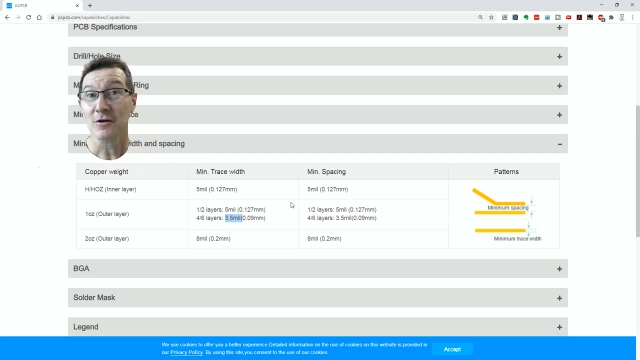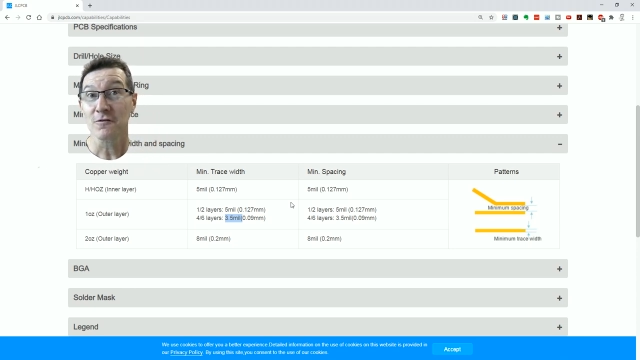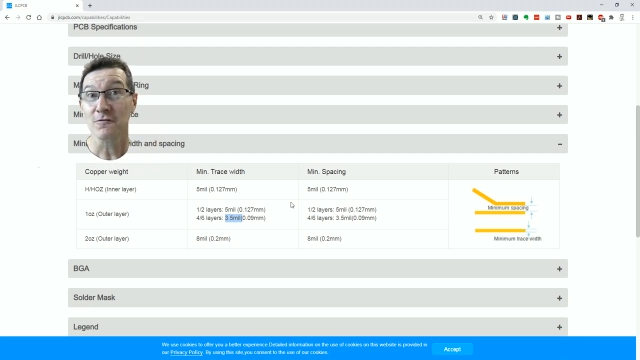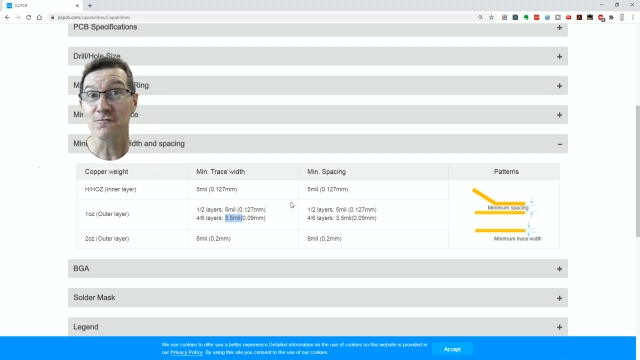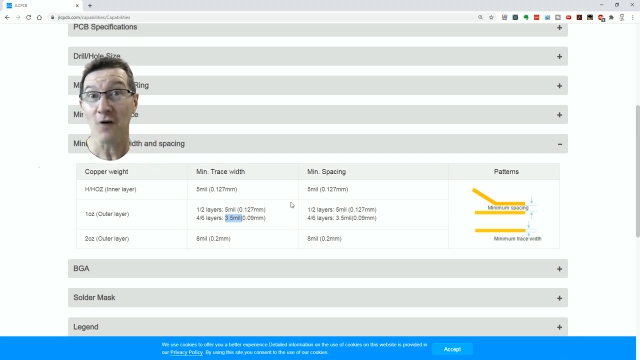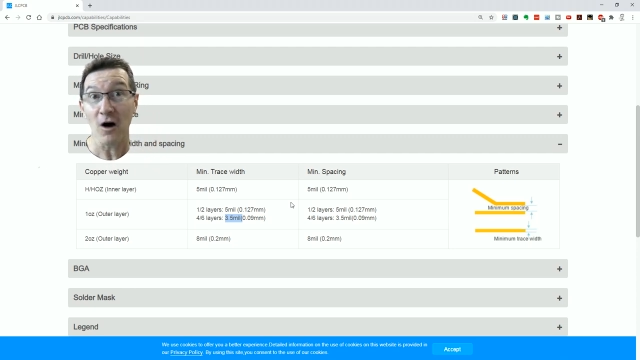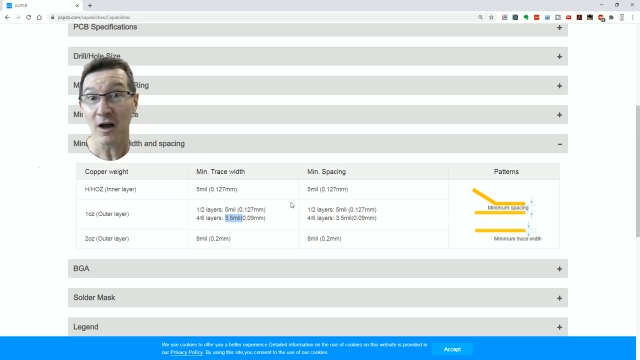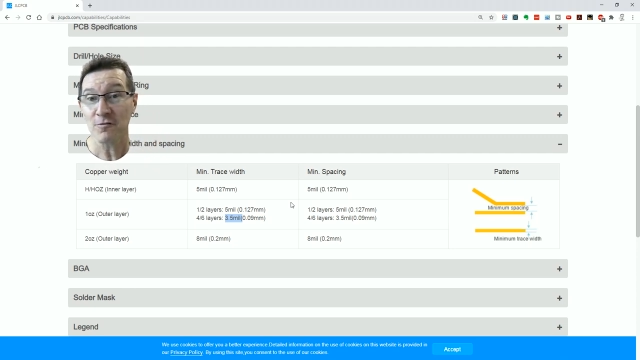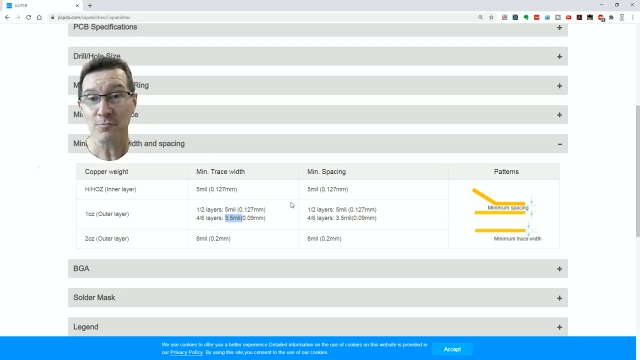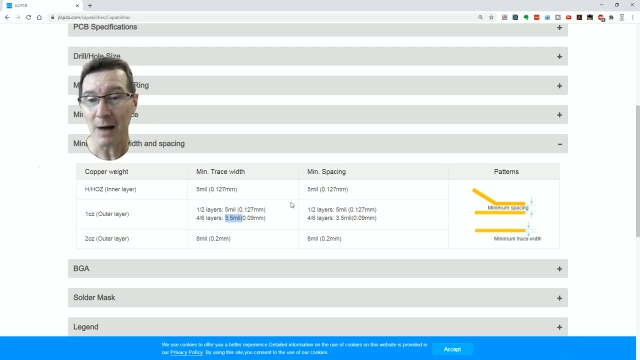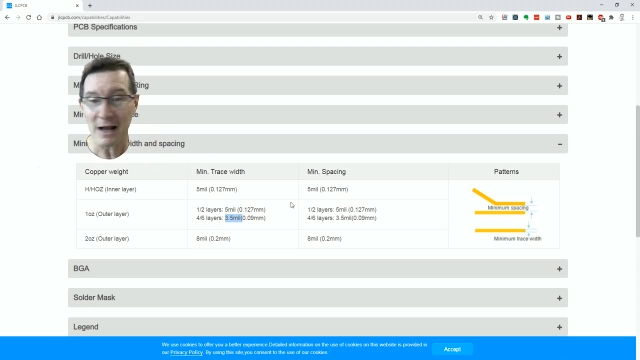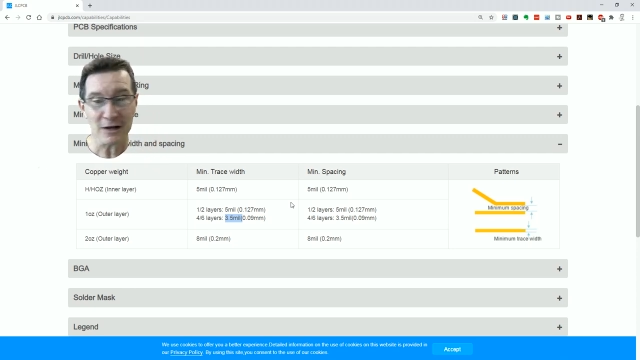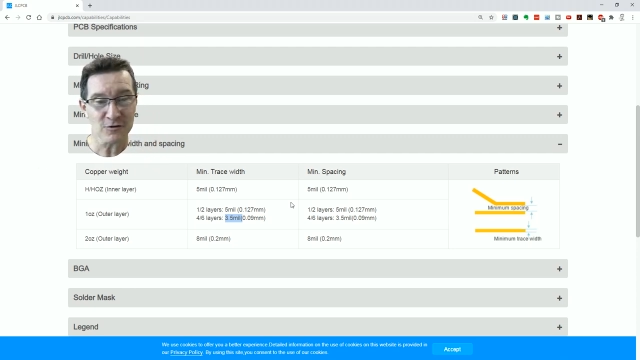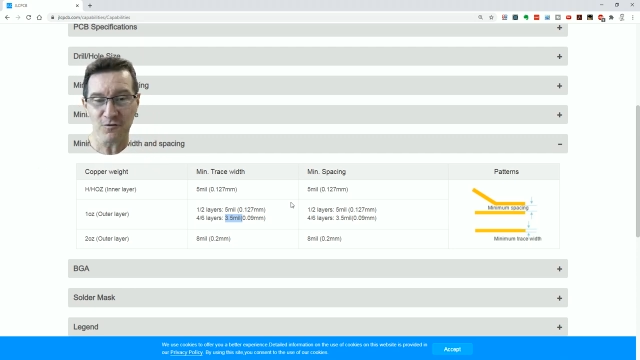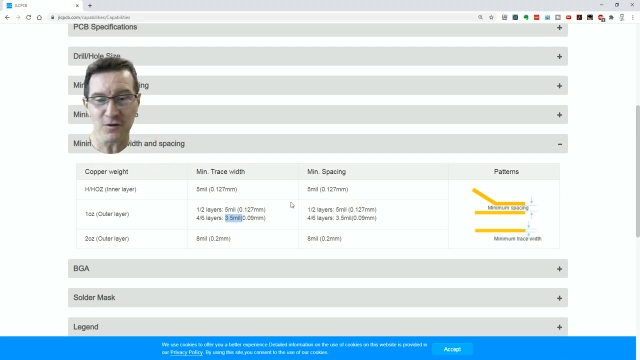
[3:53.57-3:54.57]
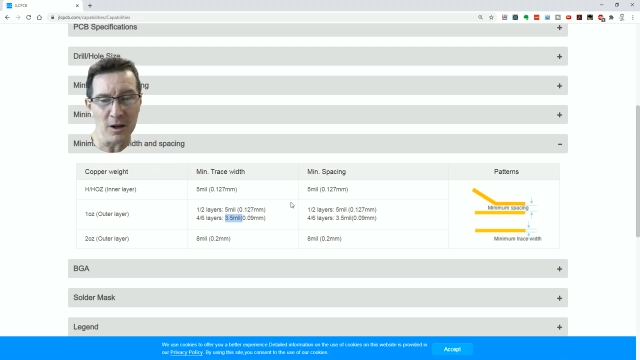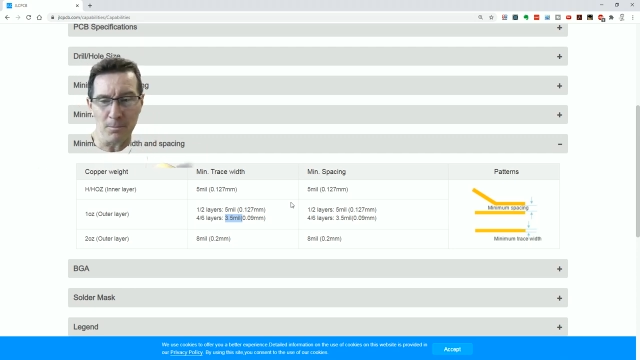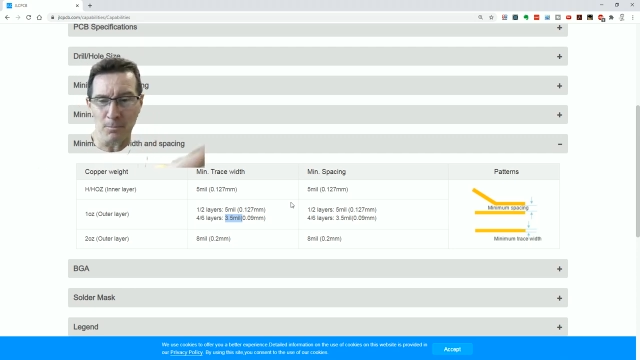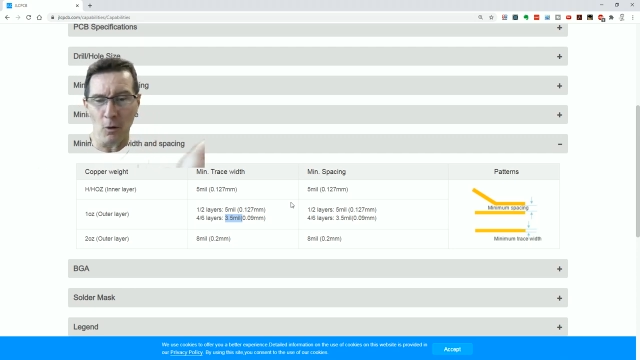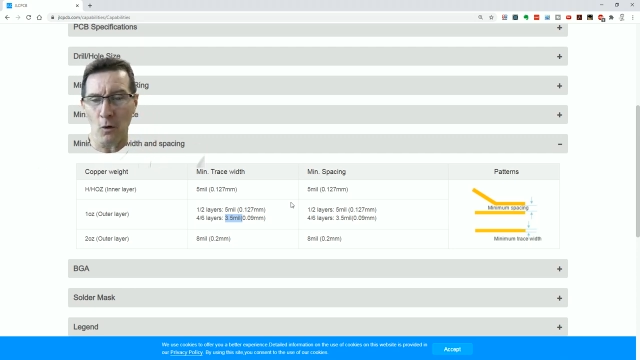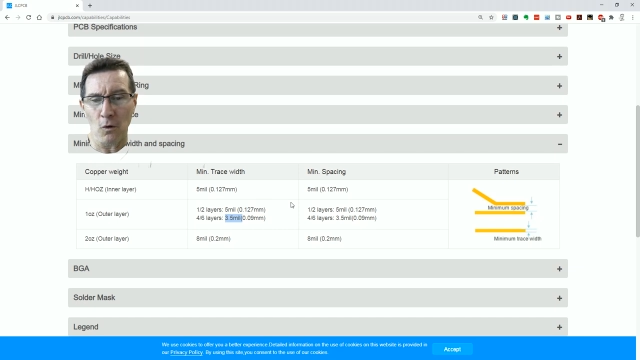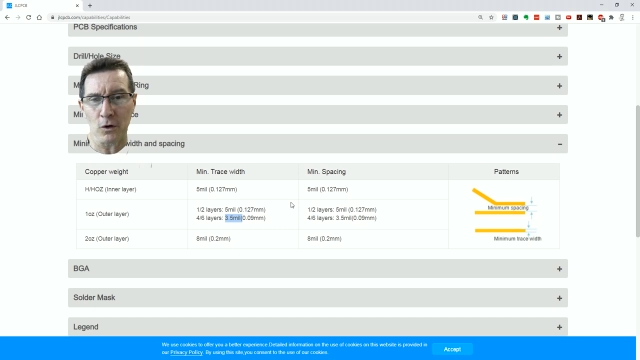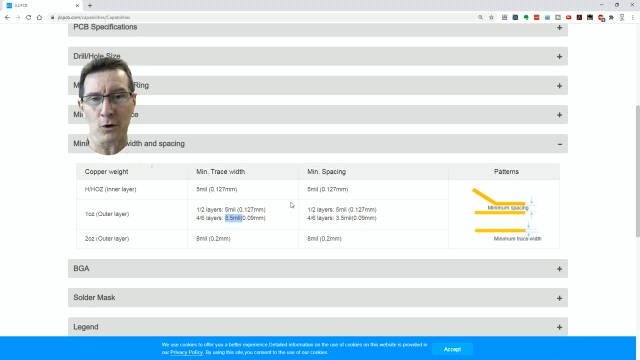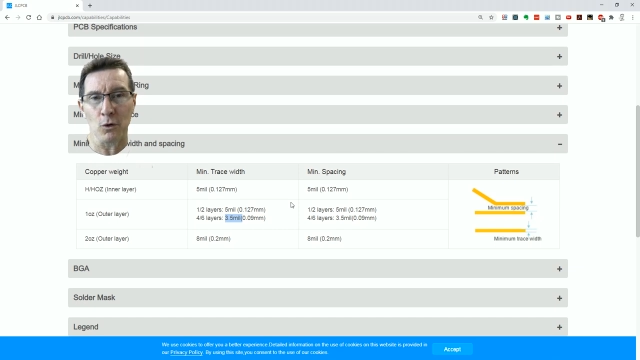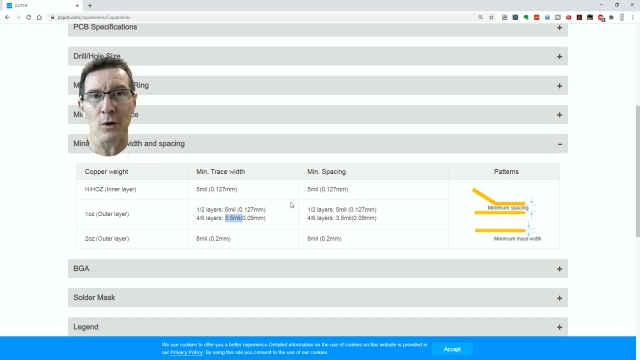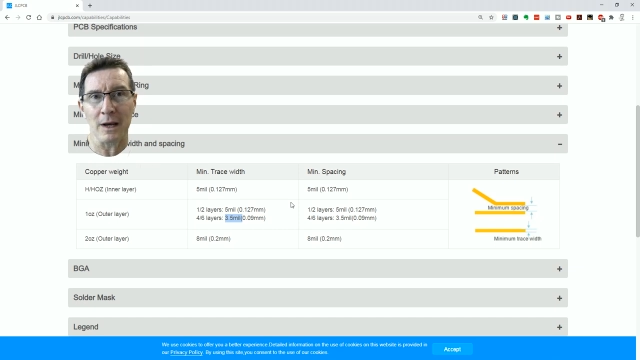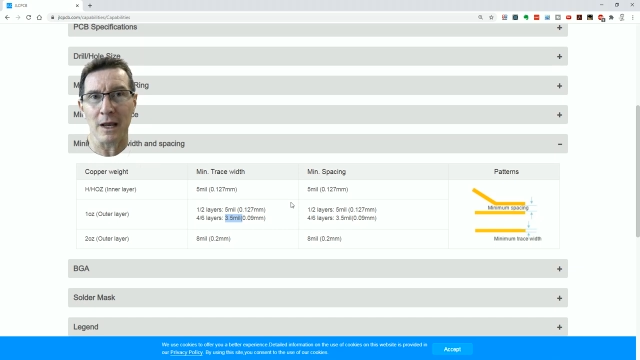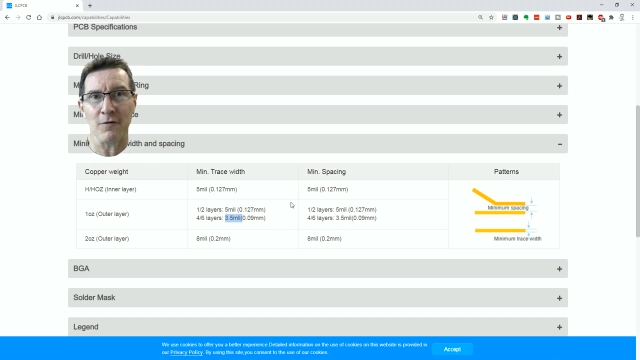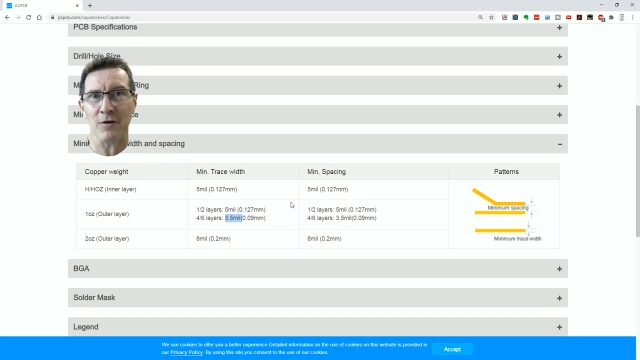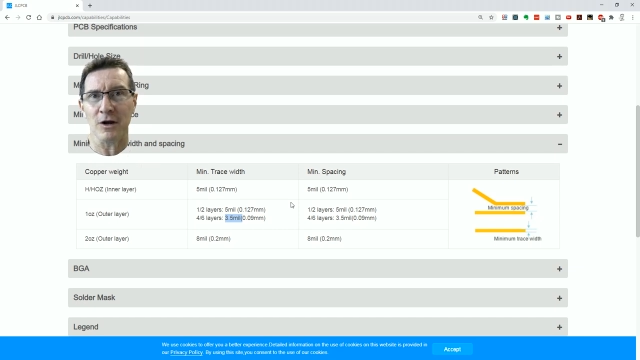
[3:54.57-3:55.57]
five bucks for your board or
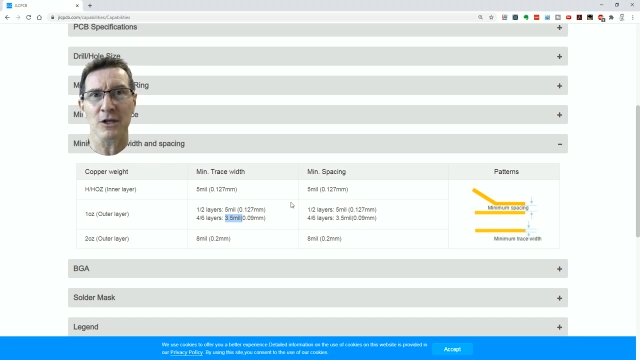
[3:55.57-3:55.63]
whatever,